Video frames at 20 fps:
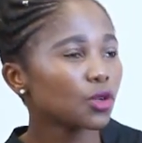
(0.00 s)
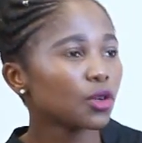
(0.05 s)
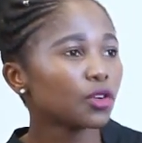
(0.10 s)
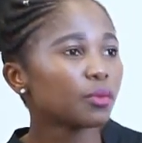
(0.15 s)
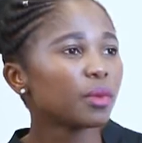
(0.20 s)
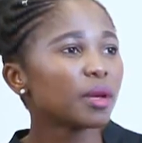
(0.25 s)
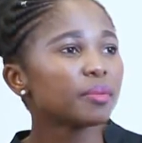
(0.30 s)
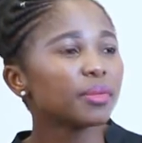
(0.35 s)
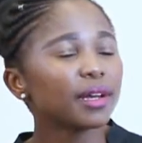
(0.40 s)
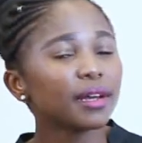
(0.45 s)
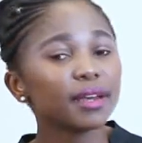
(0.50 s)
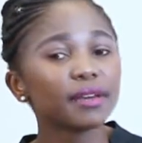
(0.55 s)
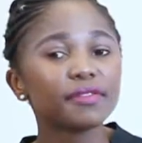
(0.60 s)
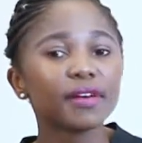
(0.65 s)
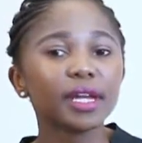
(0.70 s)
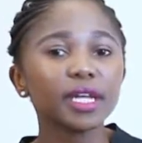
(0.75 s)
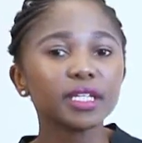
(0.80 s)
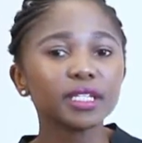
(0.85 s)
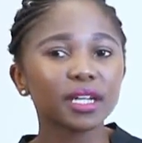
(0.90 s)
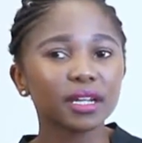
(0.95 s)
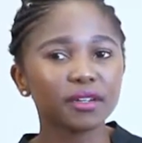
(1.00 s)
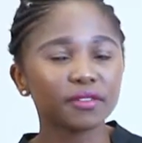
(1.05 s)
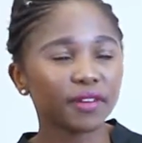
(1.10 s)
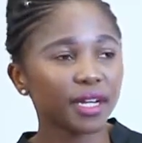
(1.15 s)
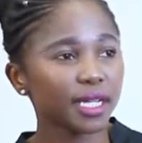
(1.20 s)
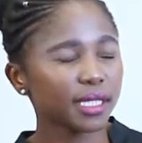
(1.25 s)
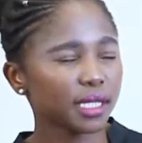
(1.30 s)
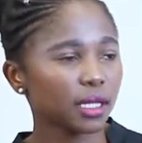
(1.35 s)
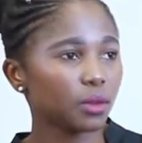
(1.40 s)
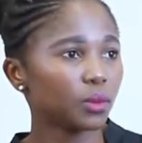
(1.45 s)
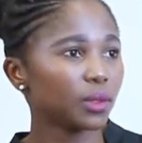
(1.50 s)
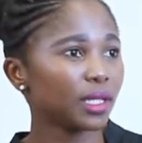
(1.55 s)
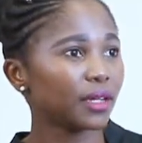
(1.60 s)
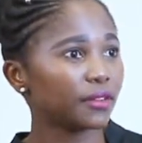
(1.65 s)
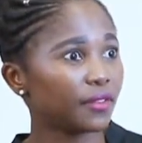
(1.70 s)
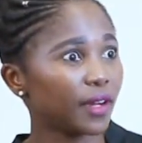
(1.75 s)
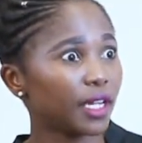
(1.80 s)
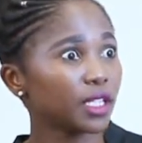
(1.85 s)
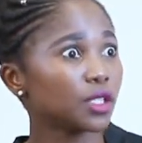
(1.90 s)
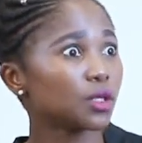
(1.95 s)
So remember, a financial advisor
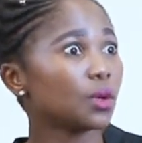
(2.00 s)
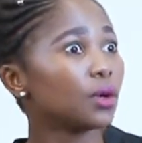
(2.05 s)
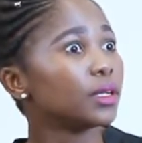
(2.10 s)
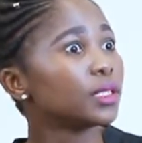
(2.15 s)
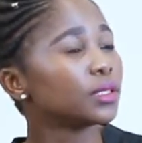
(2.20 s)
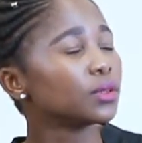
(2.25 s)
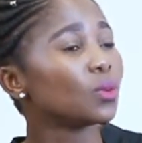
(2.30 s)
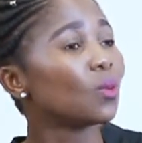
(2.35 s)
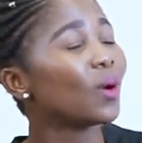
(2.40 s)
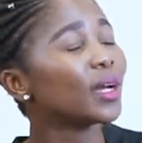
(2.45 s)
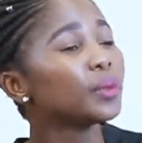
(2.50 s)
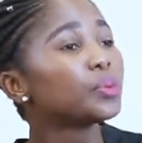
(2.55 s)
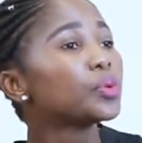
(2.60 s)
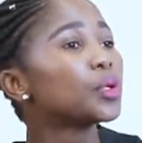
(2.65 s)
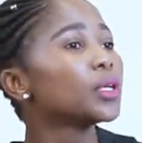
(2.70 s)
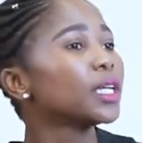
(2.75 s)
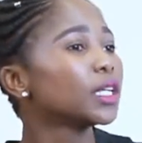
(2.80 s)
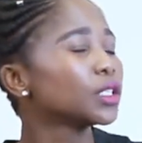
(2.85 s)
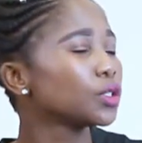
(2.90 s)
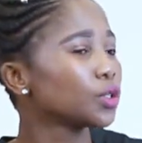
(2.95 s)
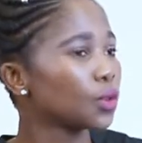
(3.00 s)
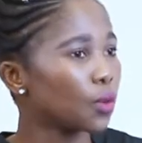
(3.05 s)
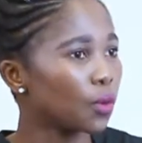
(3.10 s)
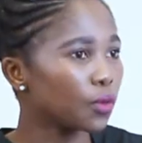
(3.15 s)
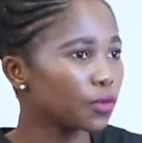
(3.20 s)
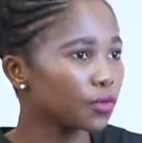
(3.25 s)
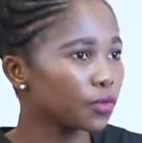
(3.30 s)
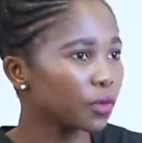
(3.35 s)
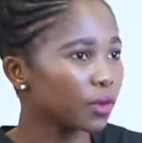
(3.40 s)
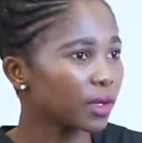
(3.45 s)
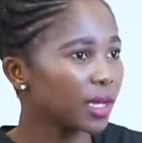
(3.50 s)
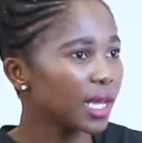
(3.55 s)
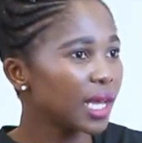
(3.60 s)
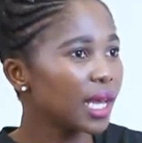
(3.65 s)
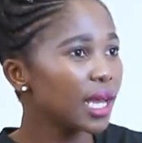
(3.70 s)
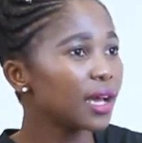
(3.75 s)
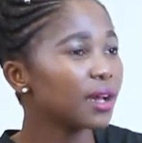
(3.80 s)
will advise you on what product to go for.